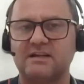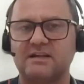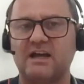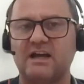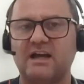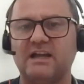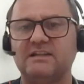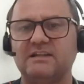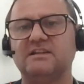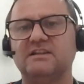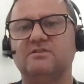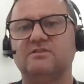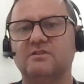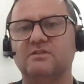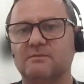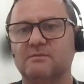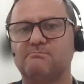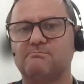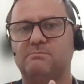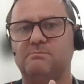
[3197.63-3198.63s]
night did
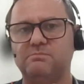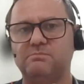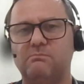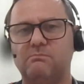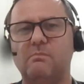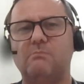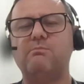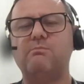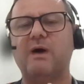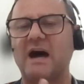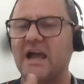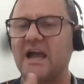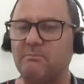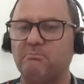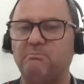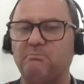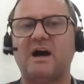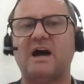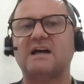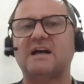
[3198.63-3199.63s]
not
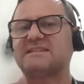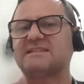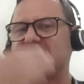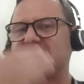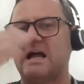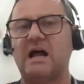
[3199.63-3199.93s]
bypass